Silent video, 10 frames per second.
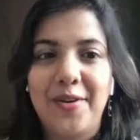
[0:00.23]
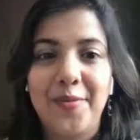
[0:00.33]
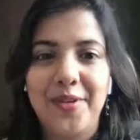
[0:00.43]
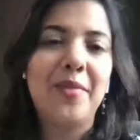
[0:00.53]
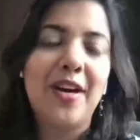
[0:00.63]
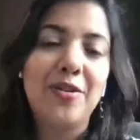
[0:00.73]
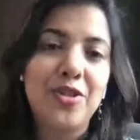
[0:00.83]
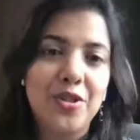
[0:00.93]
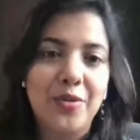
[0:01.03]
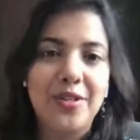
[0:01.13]
I spoke about
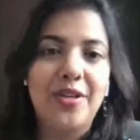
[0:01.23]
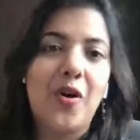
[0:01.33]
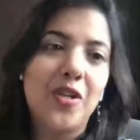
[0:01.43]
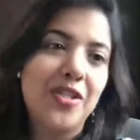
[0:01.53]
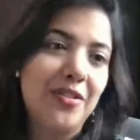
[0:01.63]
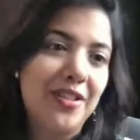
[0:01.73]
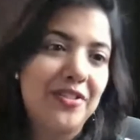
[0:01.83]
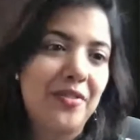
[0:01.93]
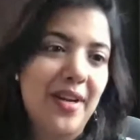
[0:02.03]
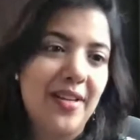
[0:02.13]
shoulder
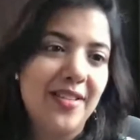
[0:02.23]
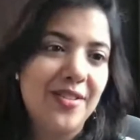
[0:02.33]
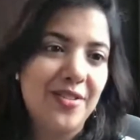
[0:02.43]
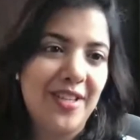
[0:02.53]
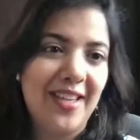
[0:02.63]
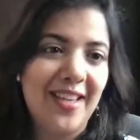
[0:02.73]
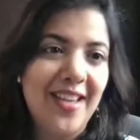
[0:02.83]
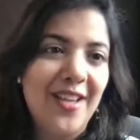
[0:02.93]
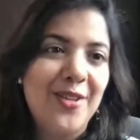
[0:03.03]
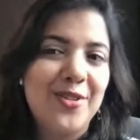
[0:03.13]
osteoarthritis today.
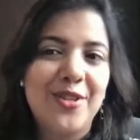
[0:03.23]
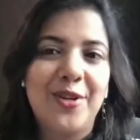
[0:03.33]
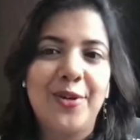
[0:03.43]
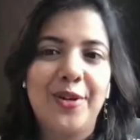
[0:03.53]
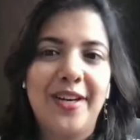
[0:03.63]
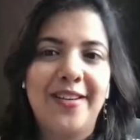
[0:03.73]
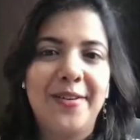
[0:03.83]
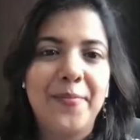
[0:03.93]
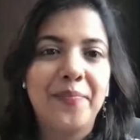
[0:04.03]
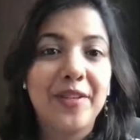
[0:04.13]

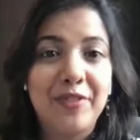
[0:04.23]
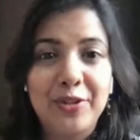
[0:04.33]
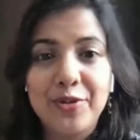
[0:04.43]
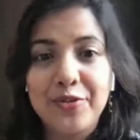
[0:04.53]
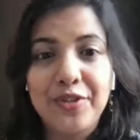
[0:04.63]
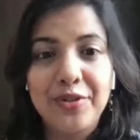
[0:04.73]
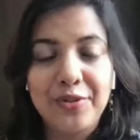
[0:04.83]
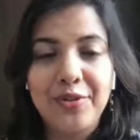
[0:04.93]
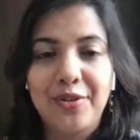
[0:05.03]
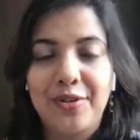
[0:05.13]
For those of you
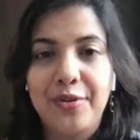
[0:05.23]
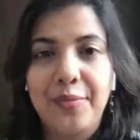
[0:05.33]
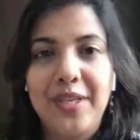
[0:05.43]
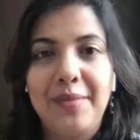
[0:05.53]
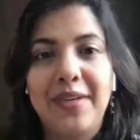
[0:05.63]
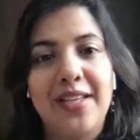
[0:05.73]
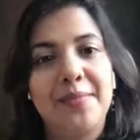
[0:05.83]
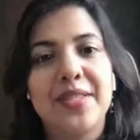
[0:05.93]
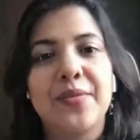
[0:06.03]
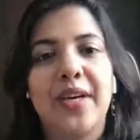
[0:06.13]
who don't know me, my
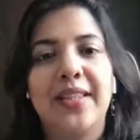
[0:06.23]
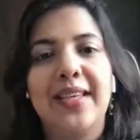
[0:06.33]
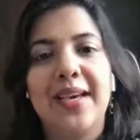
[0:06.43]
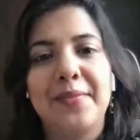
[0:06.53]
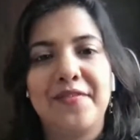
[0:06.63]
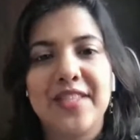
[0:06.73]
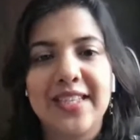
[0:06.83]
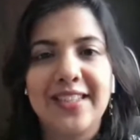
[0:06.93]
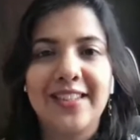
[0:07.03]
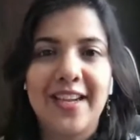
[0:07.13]
name is Swati. I'm a
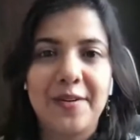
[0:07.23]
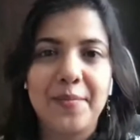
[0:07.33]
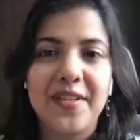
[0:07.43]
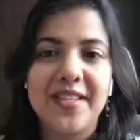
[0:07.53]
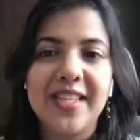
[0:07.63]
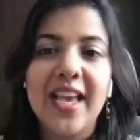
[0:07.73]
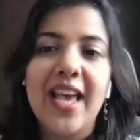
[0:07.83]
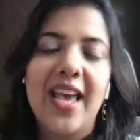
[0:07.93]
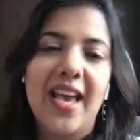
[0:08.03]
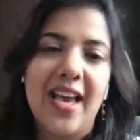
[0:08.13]
physical therapist,
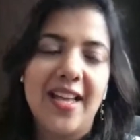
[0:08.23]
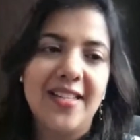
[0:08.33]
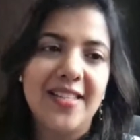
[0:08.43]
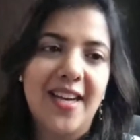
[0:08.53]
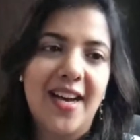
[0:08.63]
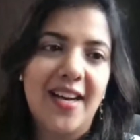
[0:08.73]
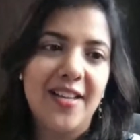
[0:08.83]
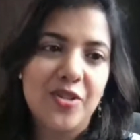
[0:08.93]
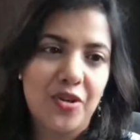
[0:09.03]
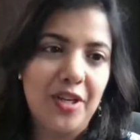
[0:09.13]
and
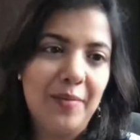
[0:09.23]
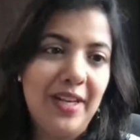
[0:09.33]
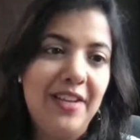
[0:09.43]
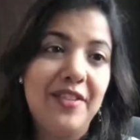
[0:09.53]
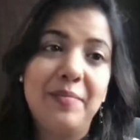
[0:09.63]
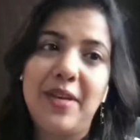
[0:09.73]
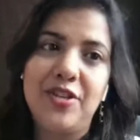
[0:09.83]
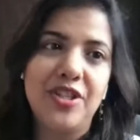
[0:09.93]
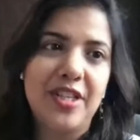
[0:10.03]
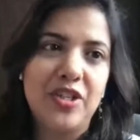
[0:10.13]
I strongly believe in
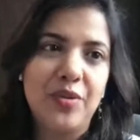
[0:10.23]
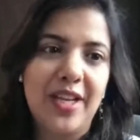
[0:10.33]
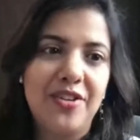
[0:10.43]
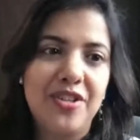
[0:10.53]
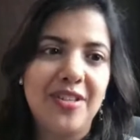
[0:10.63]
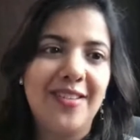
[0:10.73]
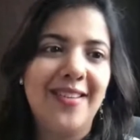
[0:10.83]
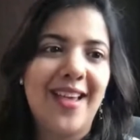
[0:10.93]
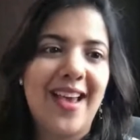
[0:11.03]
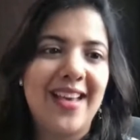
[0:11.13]
patient
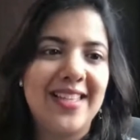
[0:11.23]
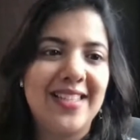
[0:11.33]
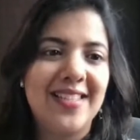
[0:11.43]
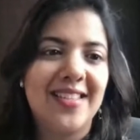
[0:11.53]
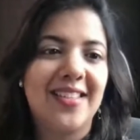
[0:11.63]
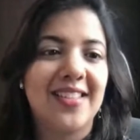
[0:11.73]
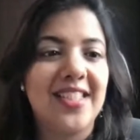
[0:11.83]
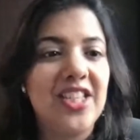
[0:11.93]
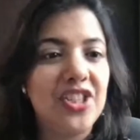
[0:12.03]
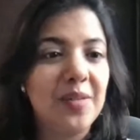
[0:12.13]
education and
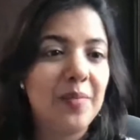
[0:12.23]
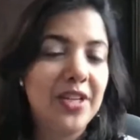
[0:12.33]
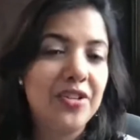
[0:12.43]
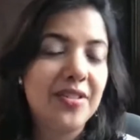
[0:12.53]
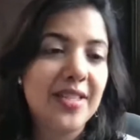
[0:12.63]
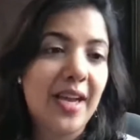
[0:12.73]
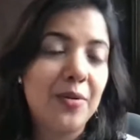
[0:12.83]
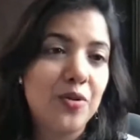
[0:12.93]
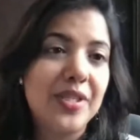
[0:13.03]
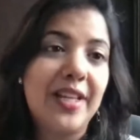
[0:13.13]
teaching patients how
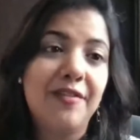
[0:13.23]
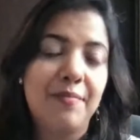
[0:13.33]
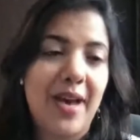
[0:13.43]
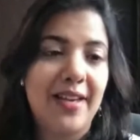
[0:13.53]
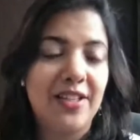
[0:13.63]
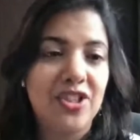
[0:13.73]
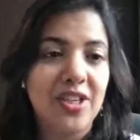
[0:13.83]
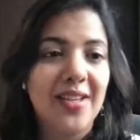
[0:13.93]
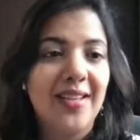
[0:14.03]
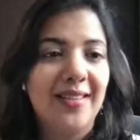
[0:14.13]
to self-manage
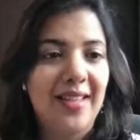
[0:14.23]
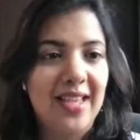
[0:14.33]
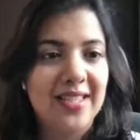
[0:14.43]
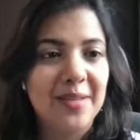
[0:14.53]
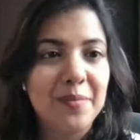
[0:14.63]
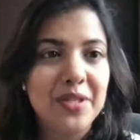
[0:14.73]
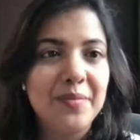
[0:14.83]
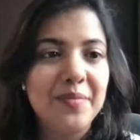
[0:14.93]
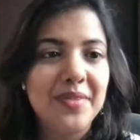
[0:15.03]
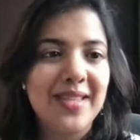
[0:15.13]
their
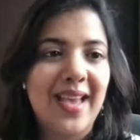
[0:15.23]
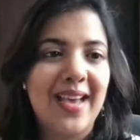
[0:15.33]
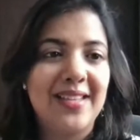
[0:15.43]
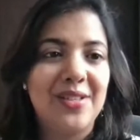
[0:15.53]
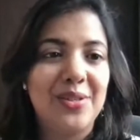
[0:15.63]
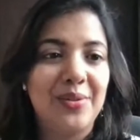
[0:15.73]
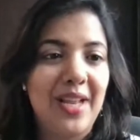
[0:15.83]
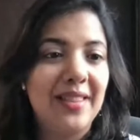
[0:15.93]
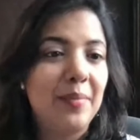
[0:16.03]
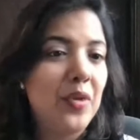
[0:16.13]
symptoms and to
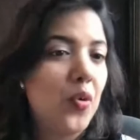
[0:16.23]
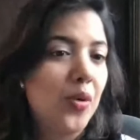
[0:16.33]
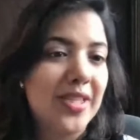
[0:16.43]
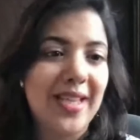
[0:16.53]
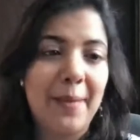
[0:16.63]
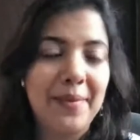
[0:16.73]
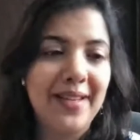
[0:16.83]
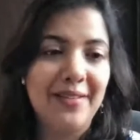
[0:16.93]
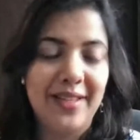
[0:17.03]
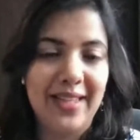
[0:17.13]
let them know what's
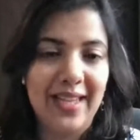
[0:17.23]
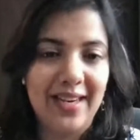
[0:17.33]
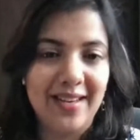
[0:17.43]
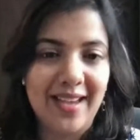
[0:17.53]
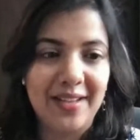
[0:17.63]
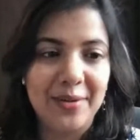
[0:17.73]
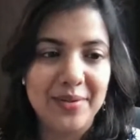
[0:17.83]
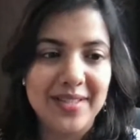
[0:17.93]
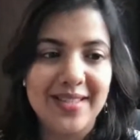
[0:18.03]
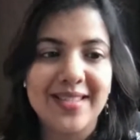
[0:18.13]
happening when they get a
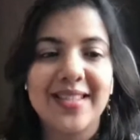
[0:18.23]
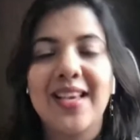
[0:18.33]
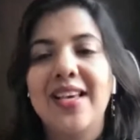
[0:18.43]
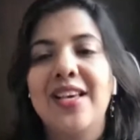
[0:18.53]
diagnosis.